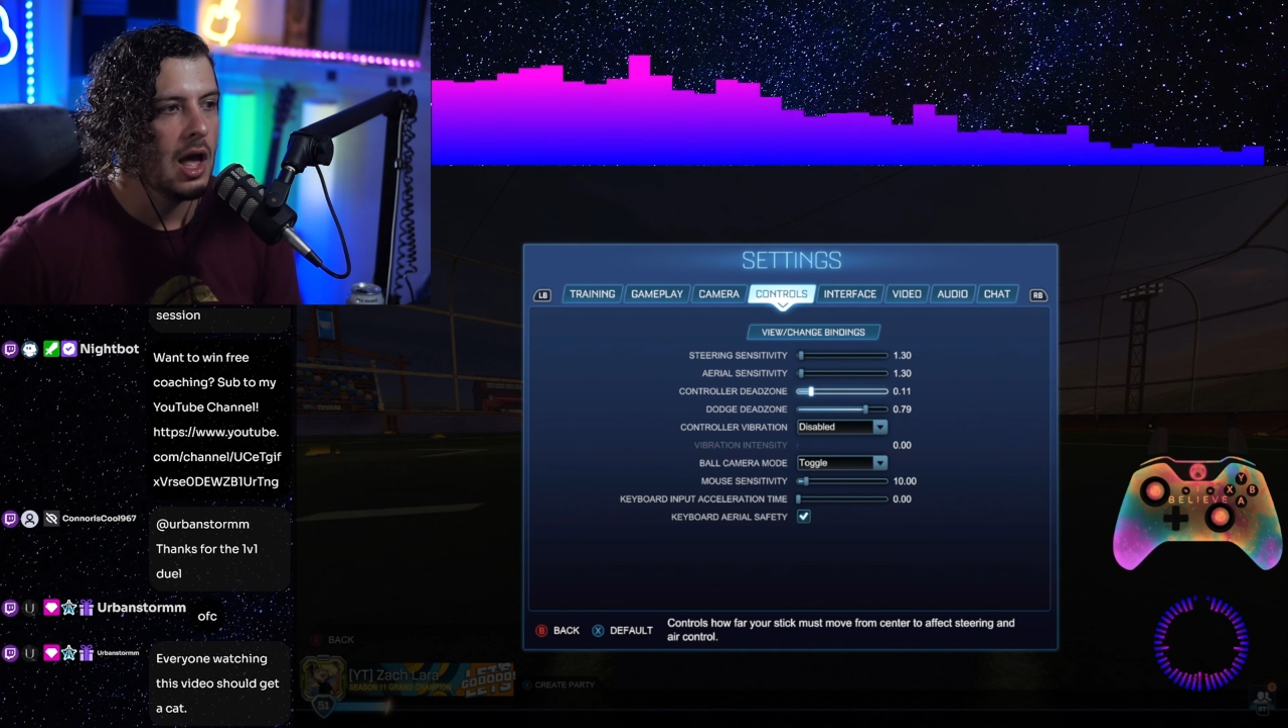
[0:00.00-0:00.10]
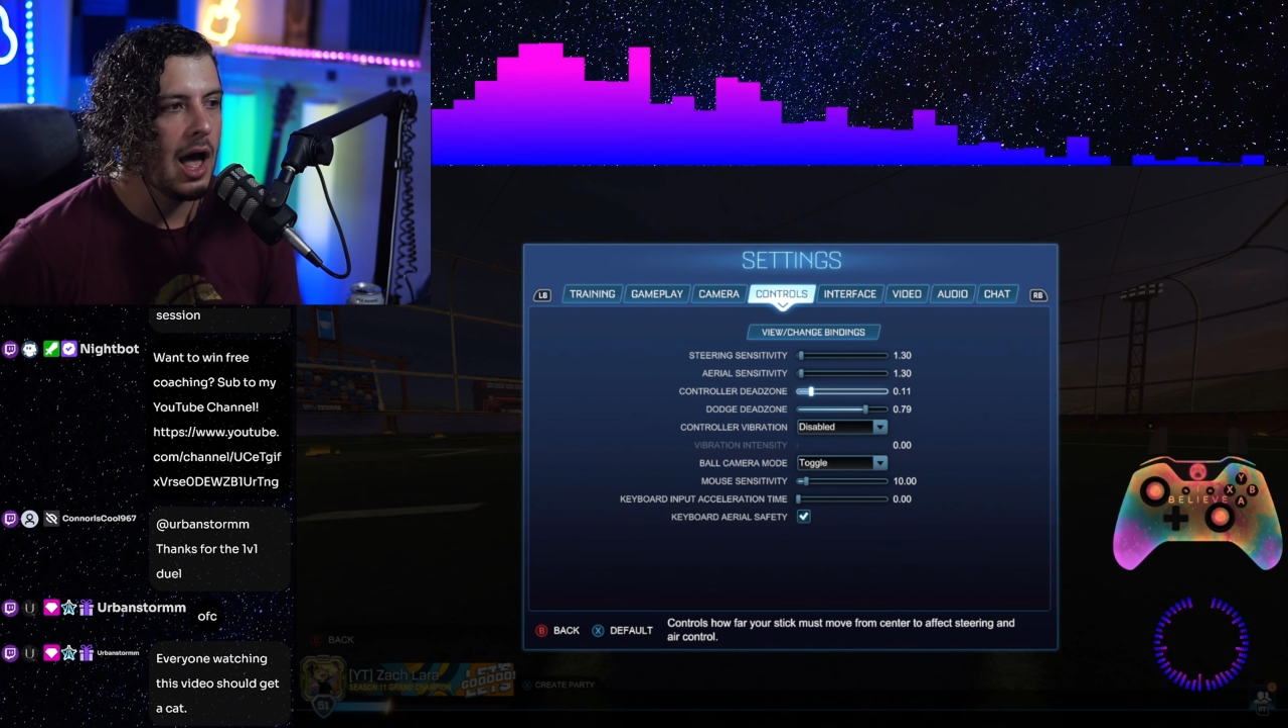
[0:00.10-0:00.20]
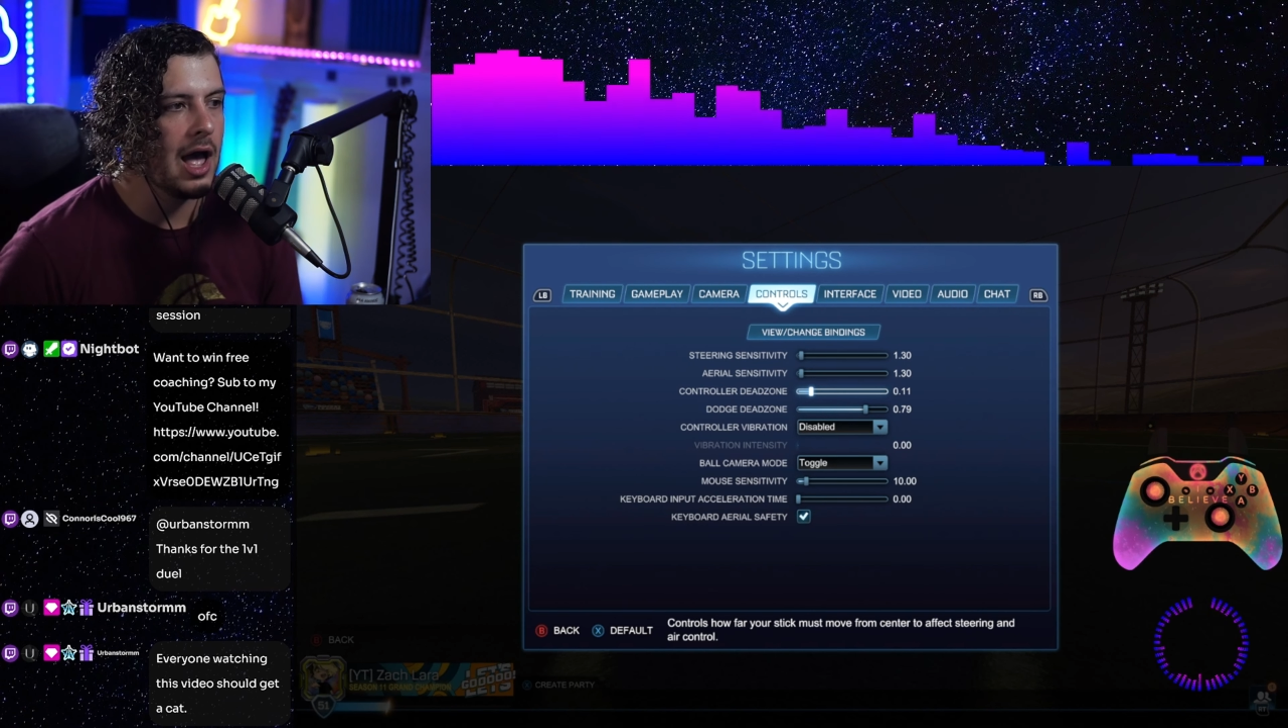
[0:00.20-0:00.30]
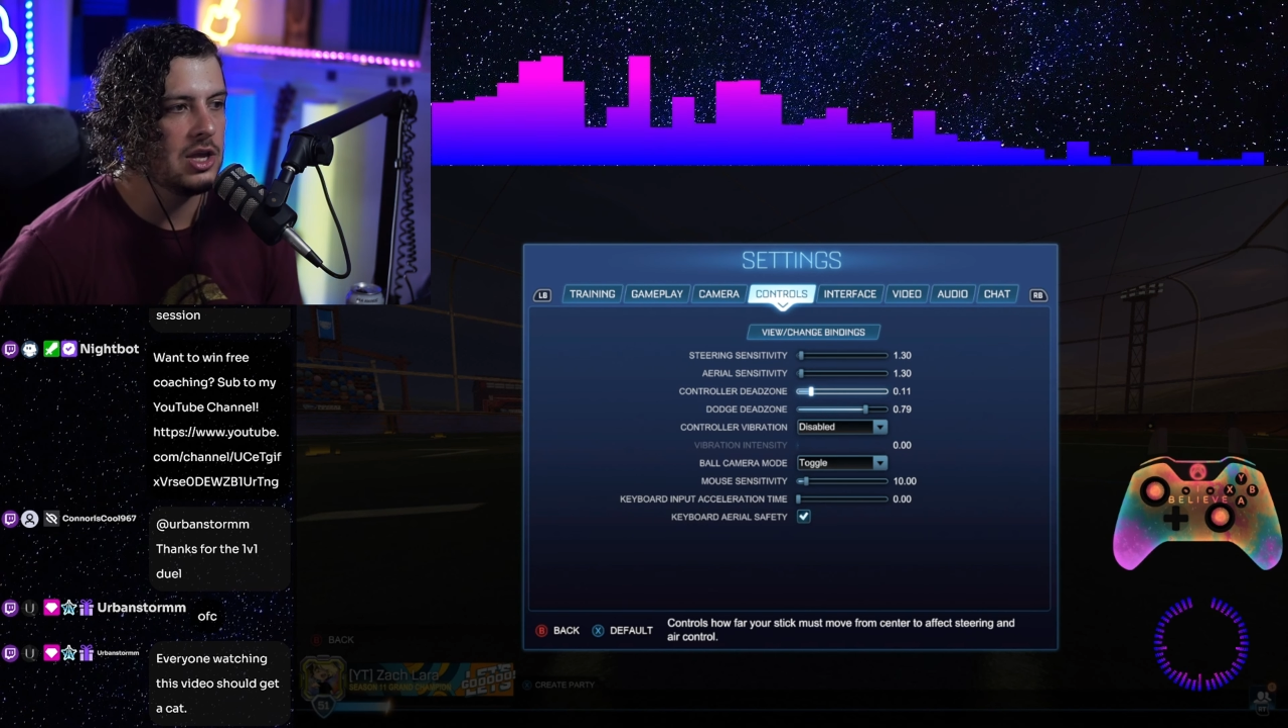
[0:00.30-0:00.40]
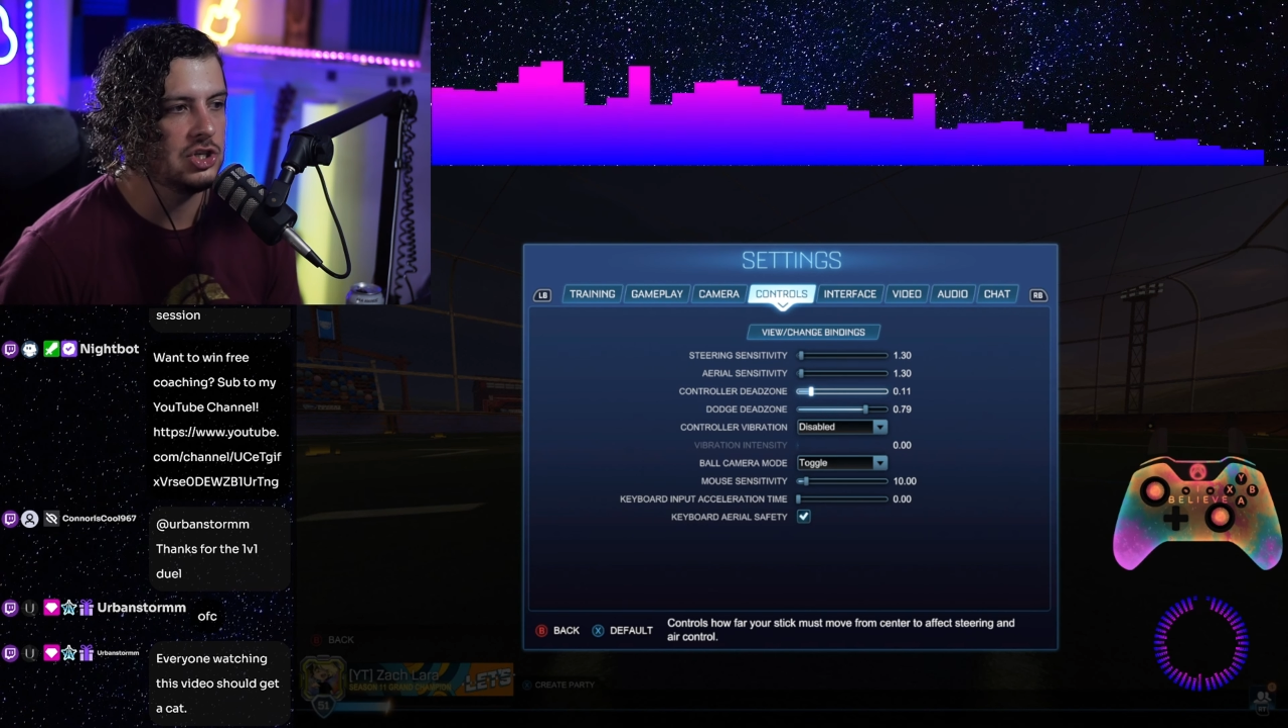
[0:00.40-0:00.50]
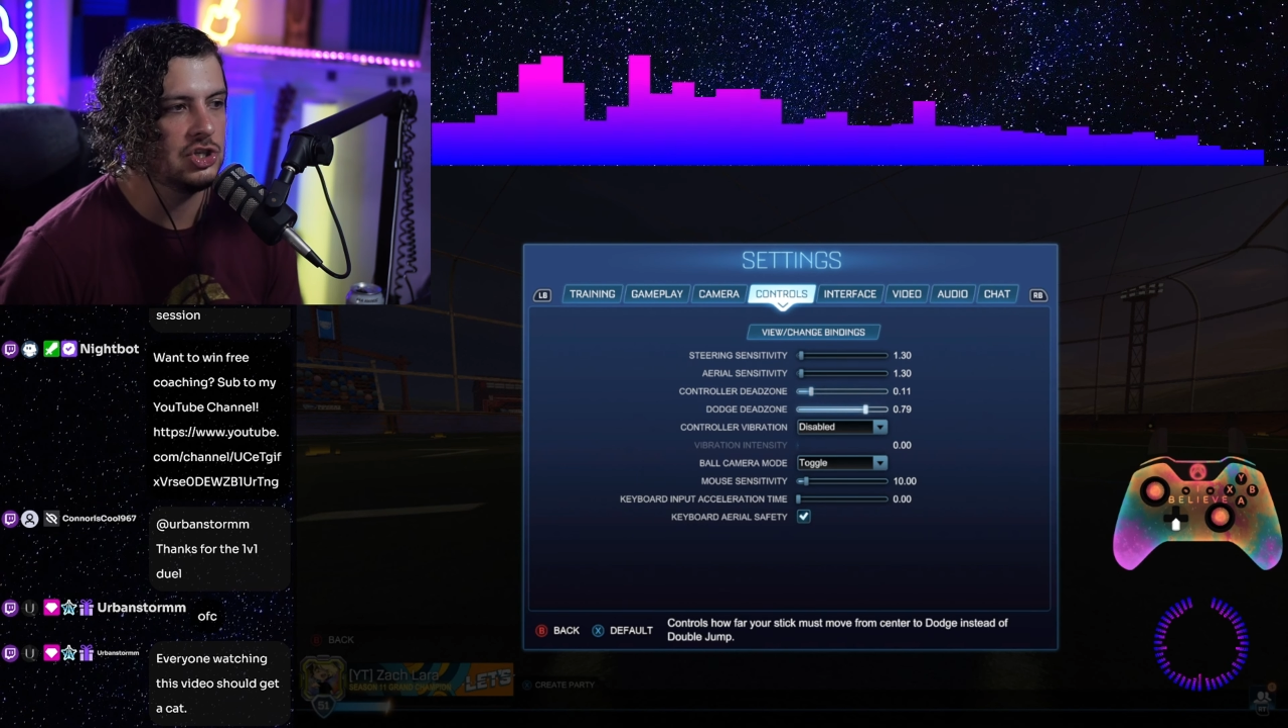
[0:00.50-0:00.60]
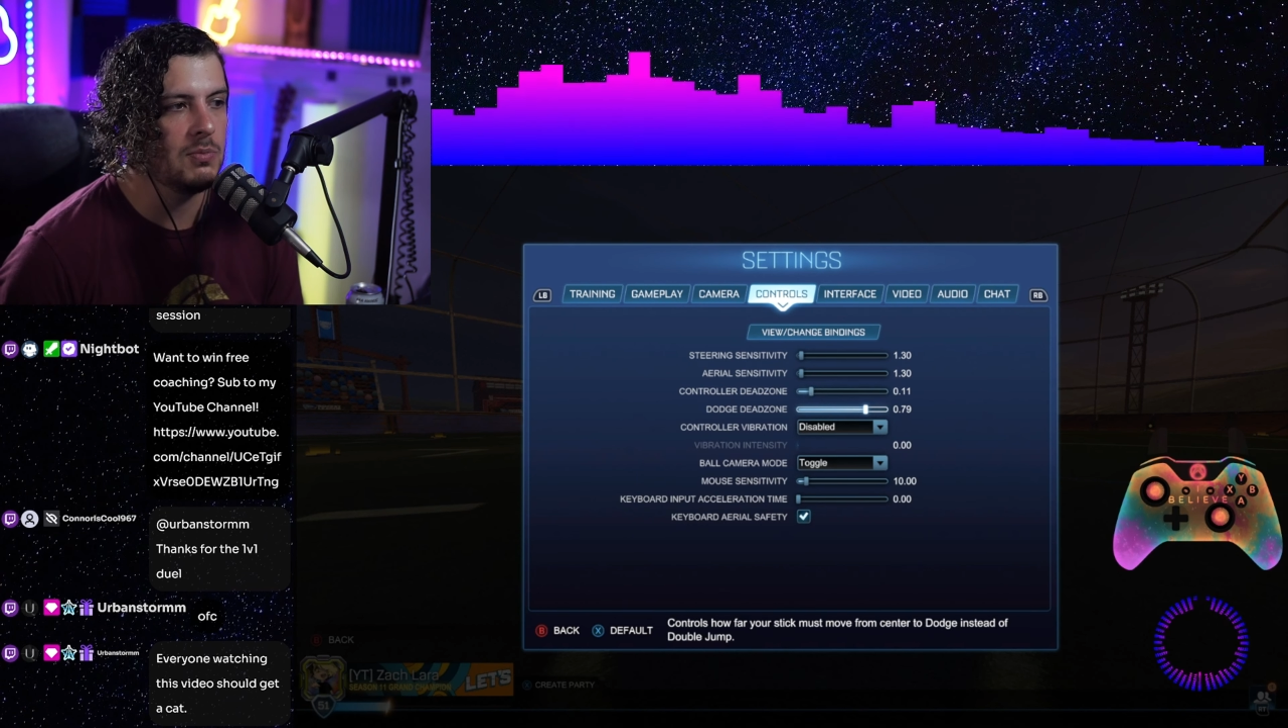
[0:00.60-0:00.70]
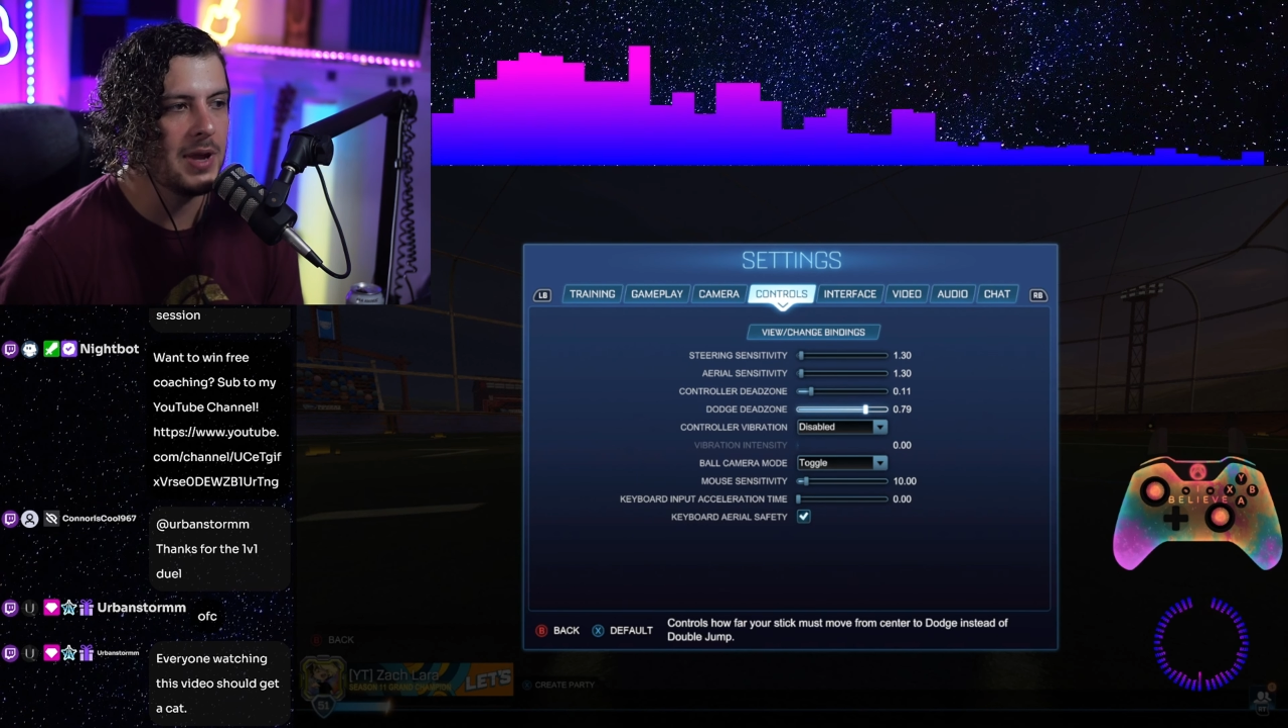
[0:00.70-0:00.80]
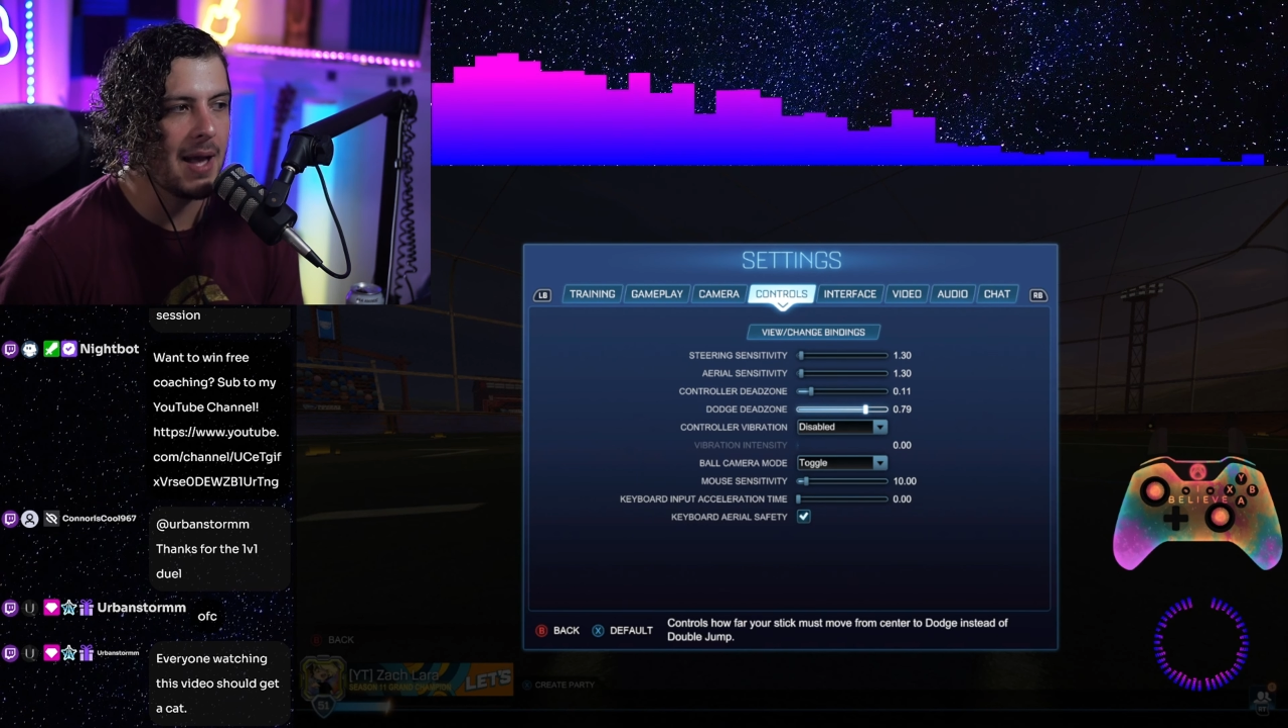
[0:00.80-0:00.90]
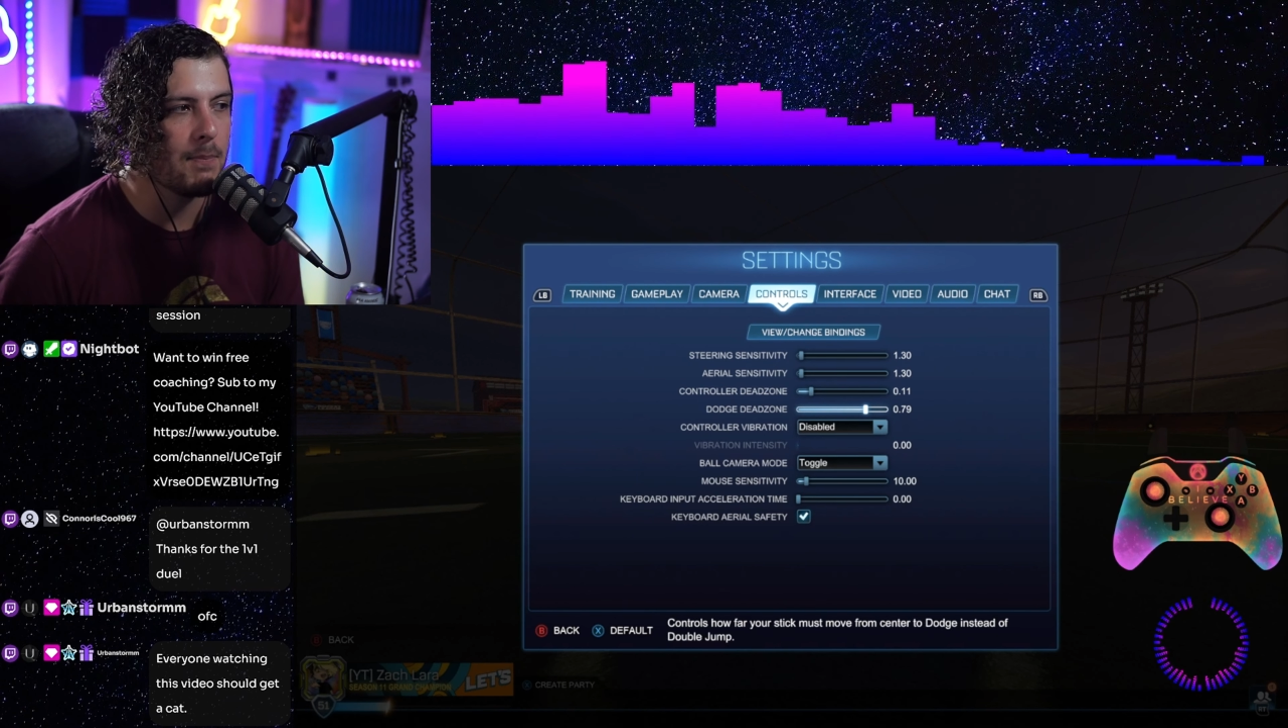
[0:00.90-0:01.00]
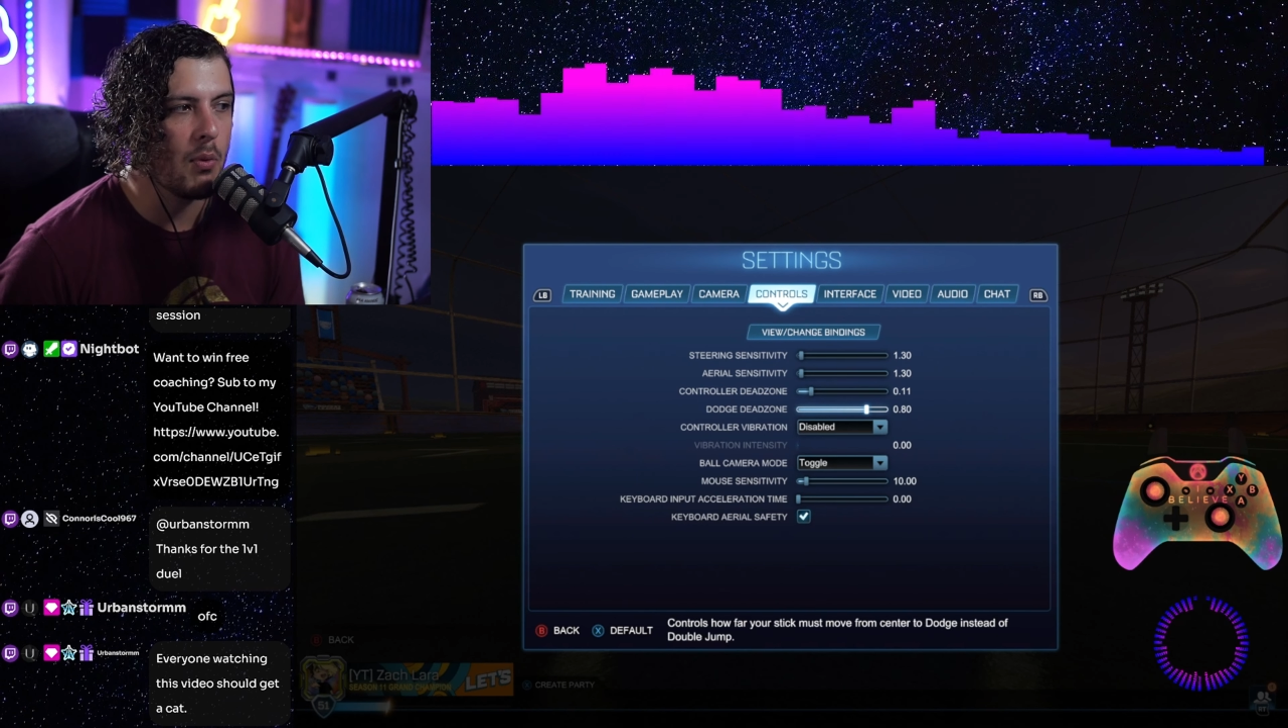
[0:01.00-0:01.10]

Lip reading: It should be at